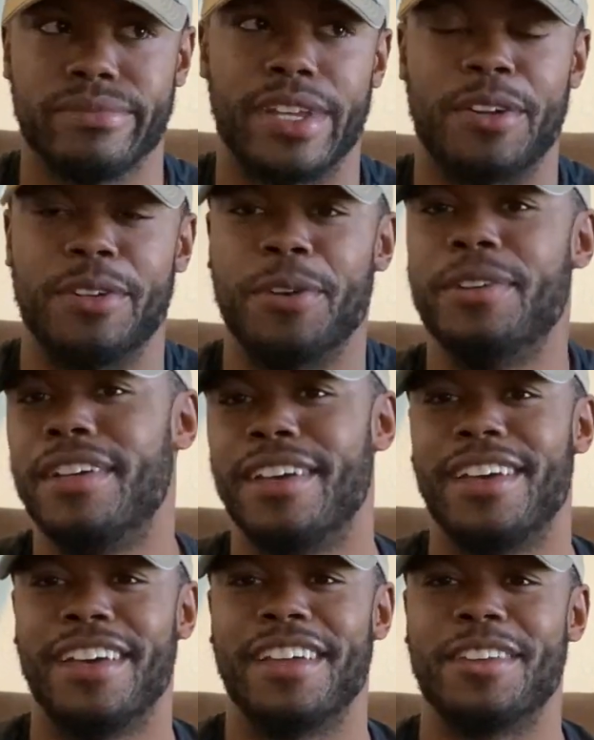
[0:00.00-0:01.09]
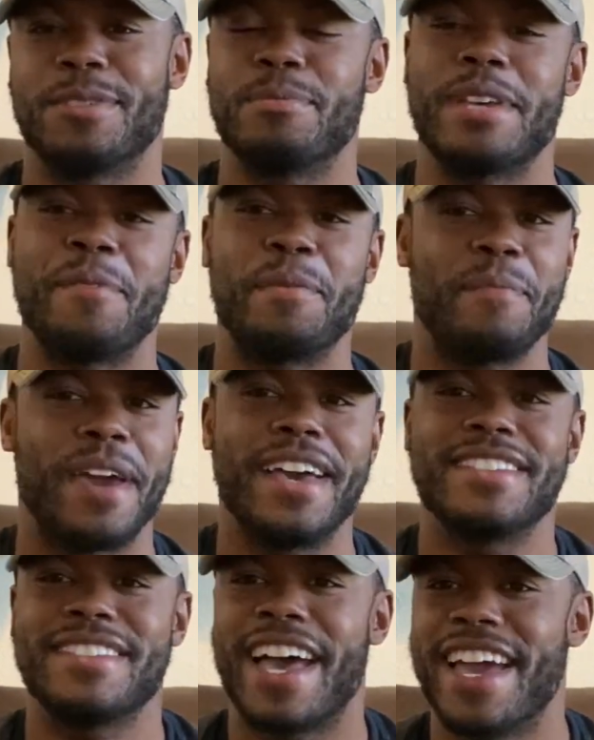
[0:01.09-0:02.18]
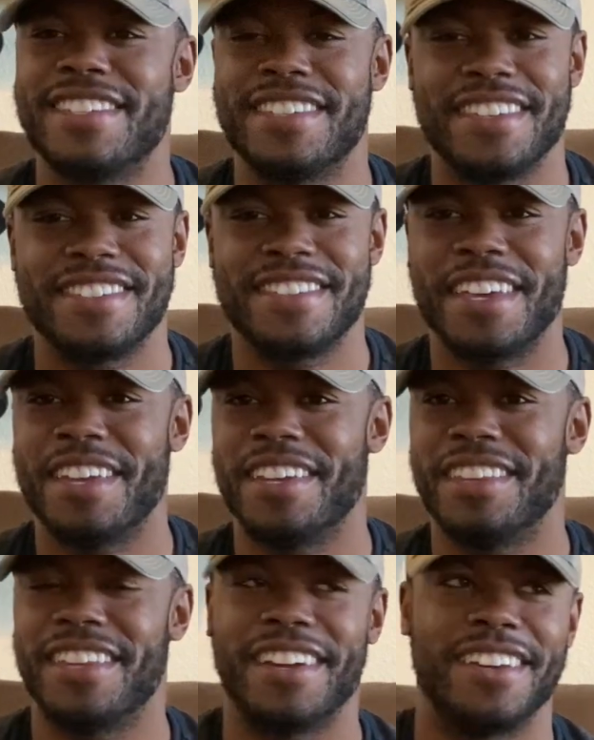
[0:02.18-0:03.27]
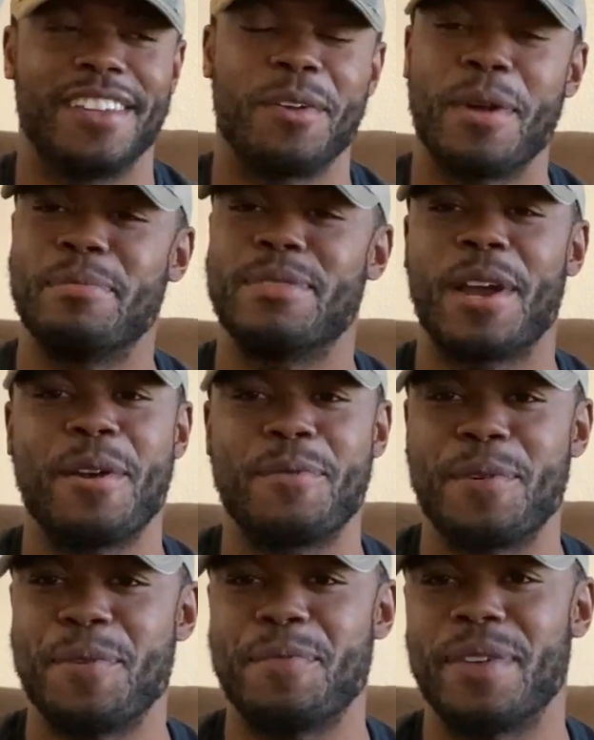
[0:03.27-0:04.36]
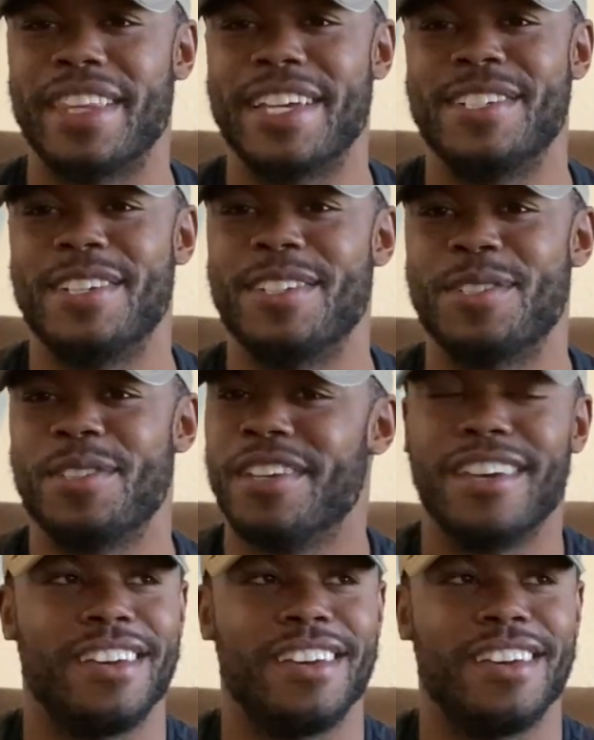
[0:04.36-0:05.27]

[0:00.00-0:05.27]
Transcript: I don't know, there's some type of mad scientist sitting in their reptile room, and they just,